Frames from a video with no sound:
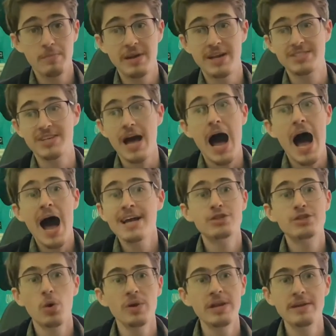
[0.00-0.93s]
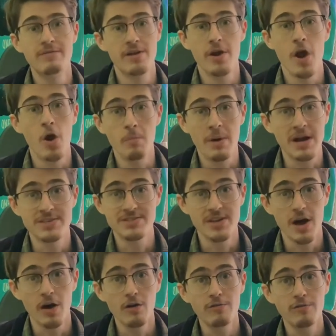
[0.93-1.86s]
because I don't even know
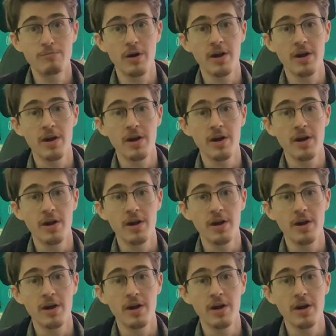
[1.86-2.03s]
myself,